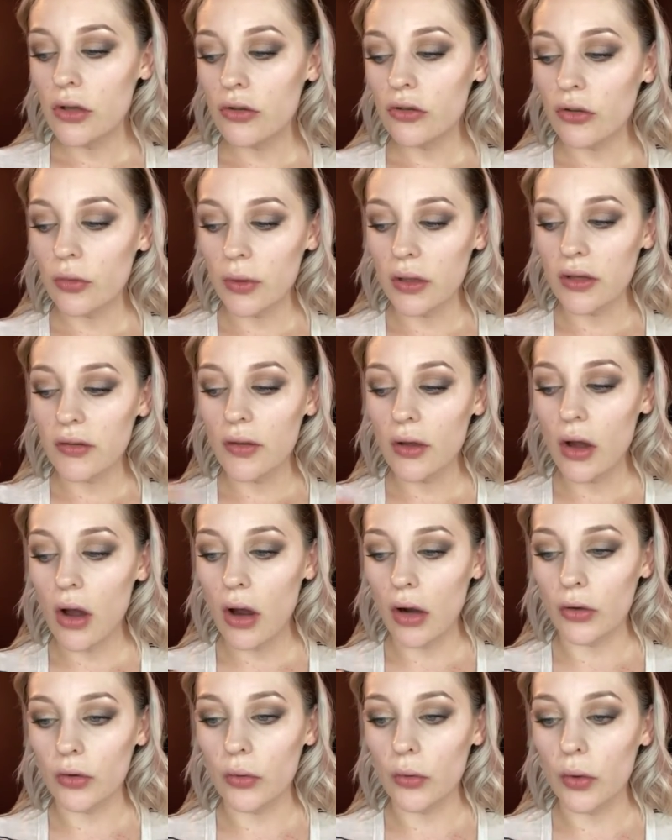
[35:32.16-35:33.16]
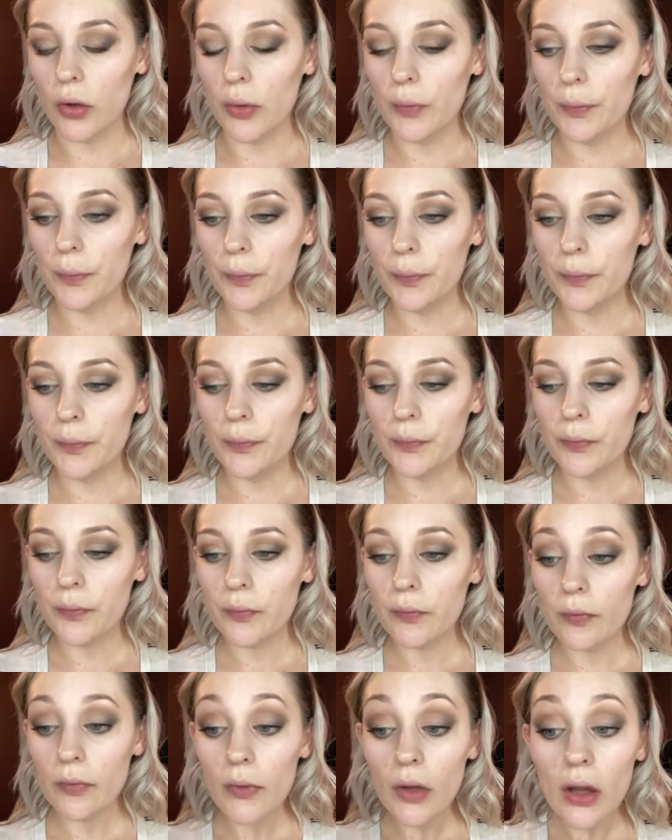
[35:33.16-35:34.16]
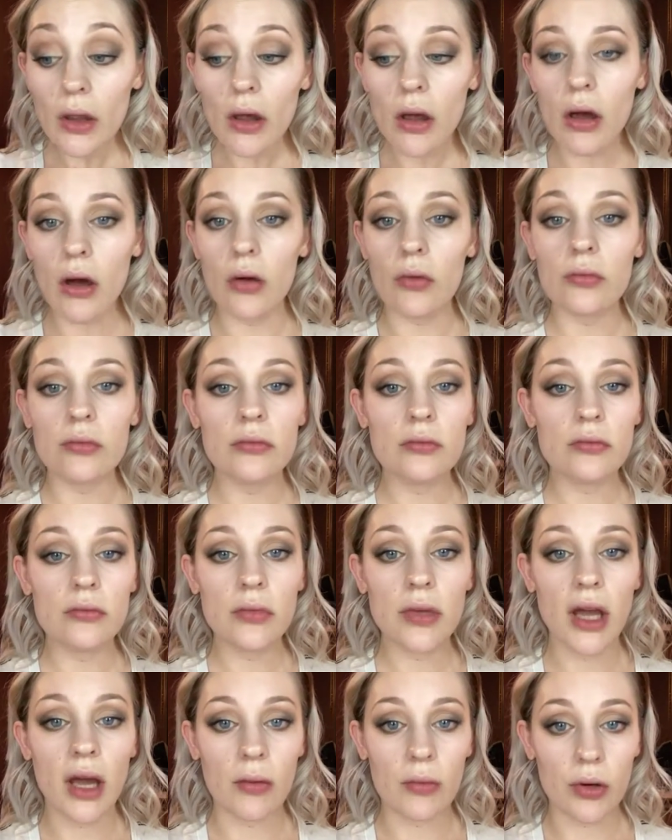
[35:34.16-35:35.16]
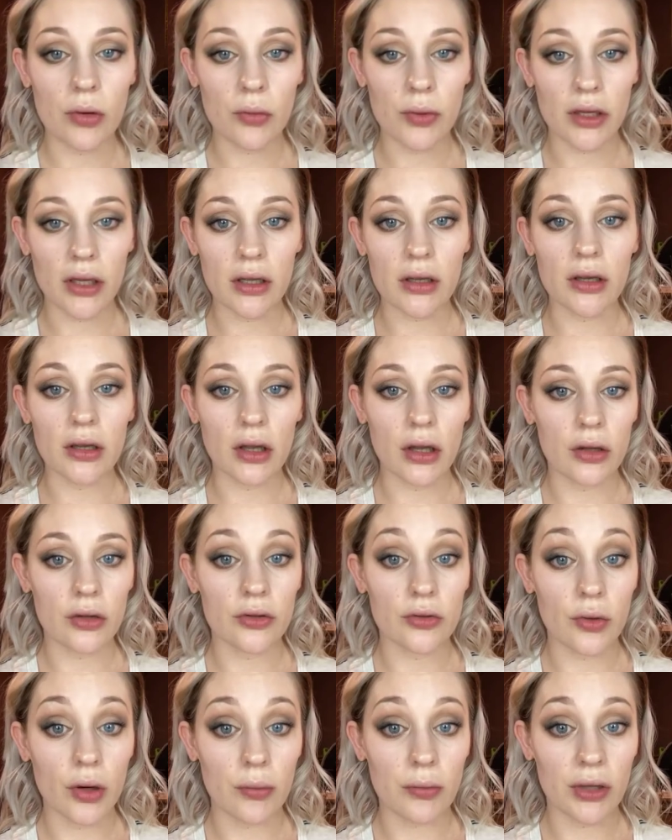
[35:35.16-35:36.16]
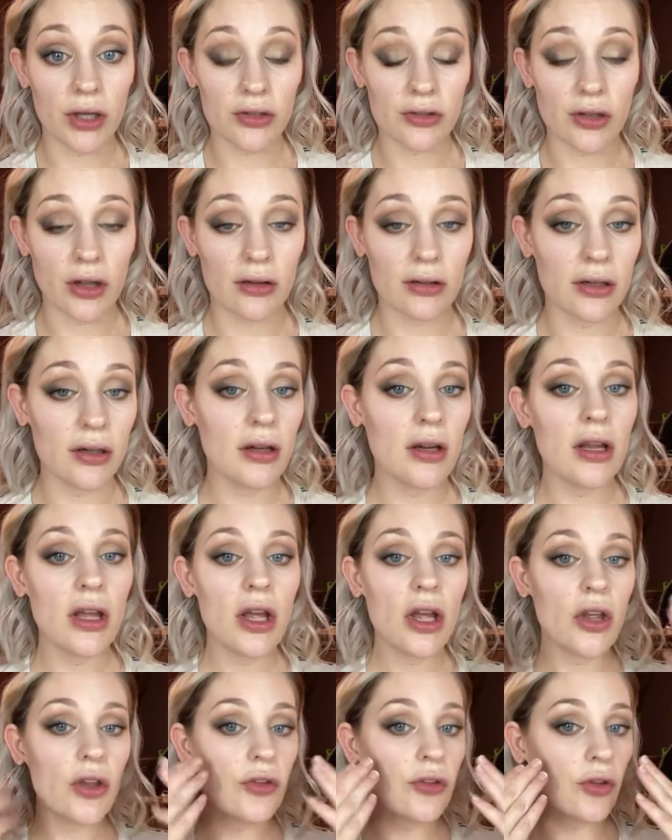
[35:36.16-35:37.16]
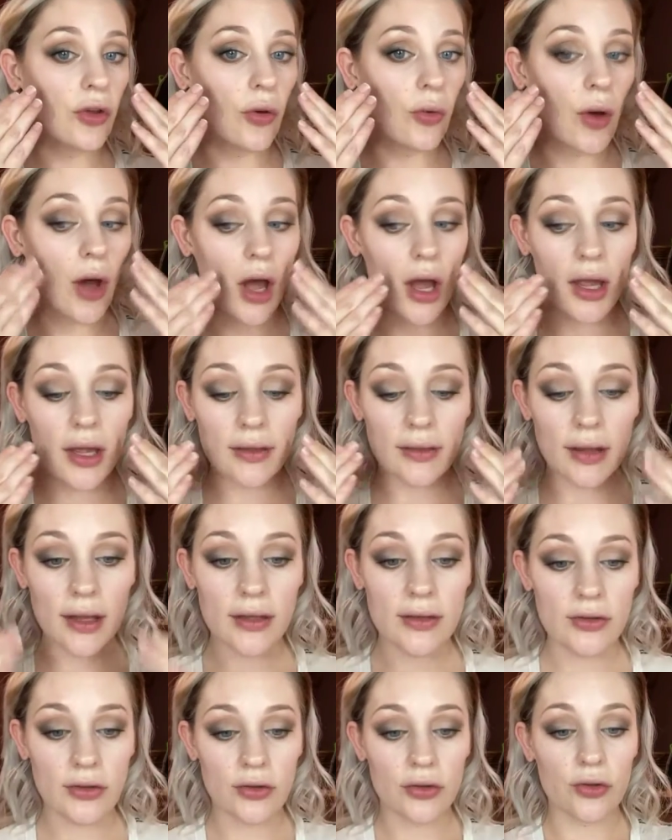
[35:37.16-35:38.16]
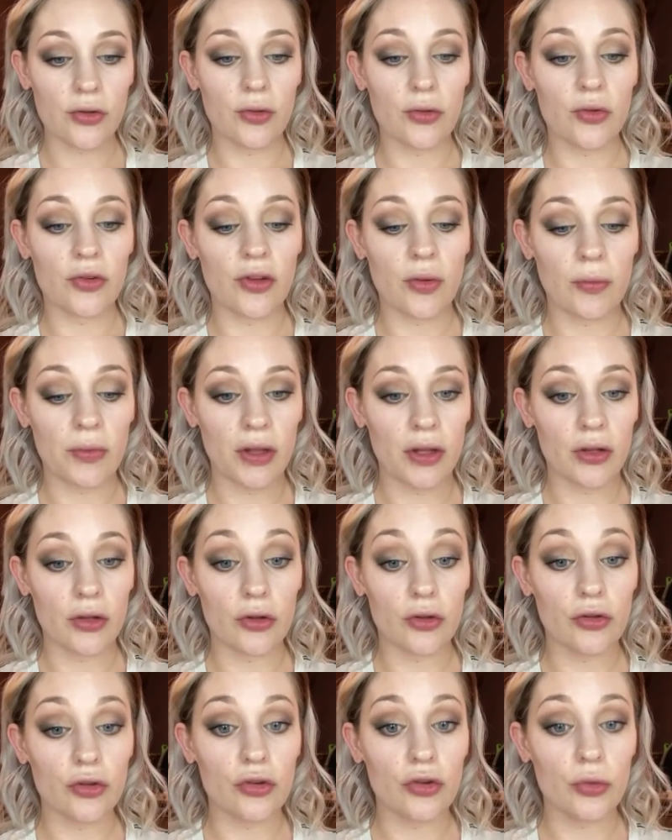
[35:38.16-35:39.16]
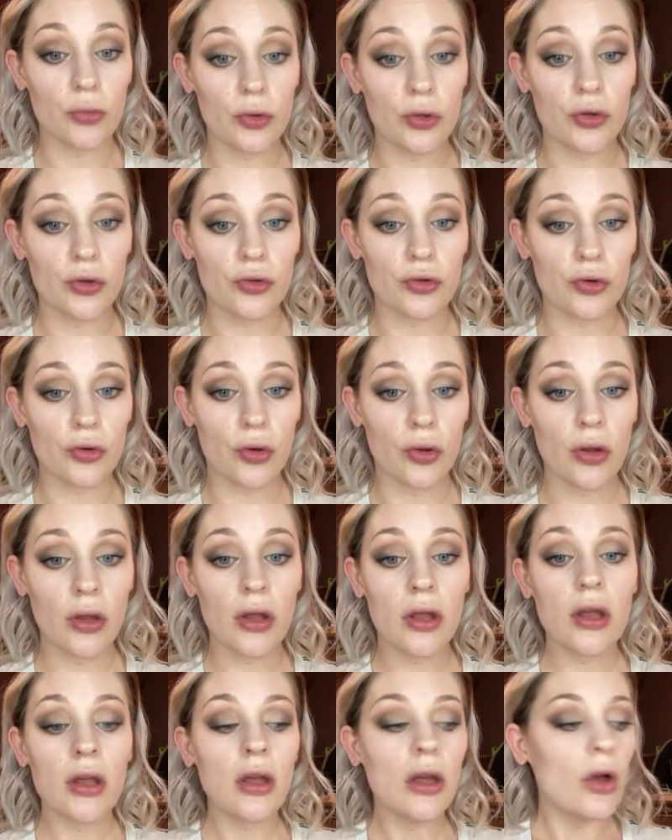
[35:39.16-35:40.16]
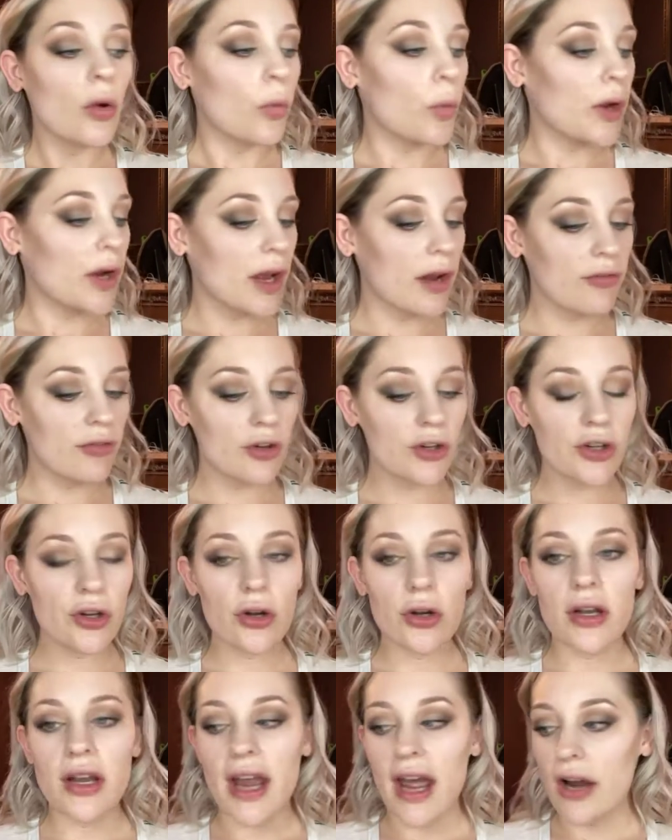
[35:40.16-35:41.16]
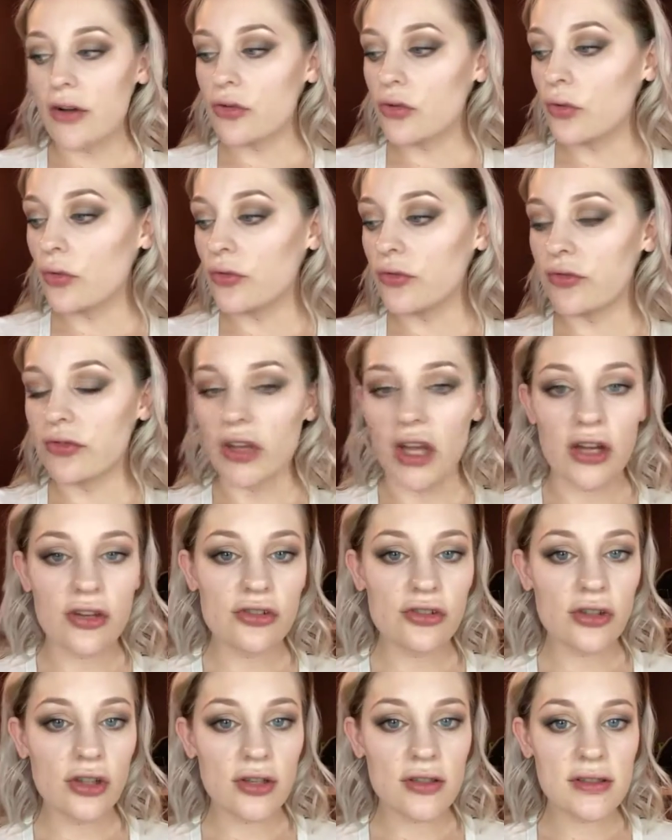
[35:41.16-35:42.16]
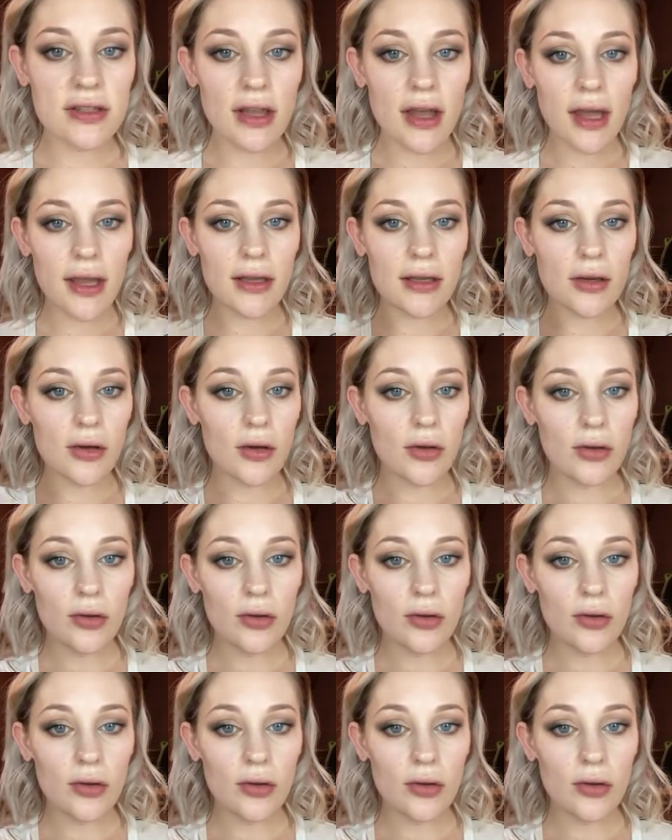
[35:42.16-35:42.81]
so we did the contour. Oh, how about we do our blush color? So I like to do something super neutral. Whatever your natural flush looks like